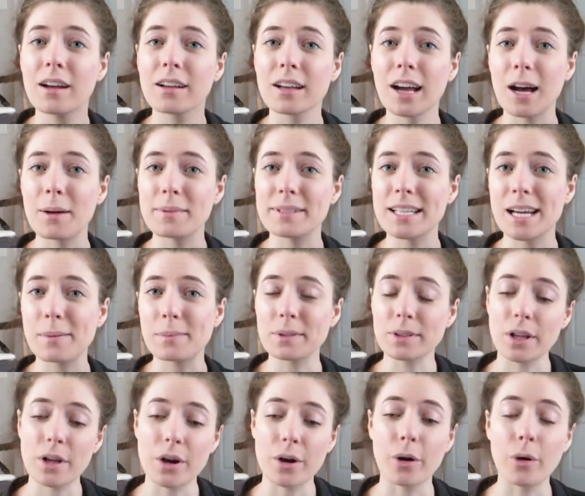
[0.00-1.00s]
Comment down
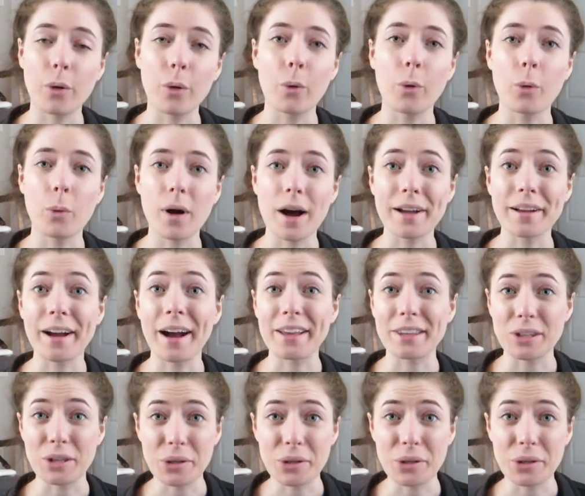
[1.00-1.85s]
below what got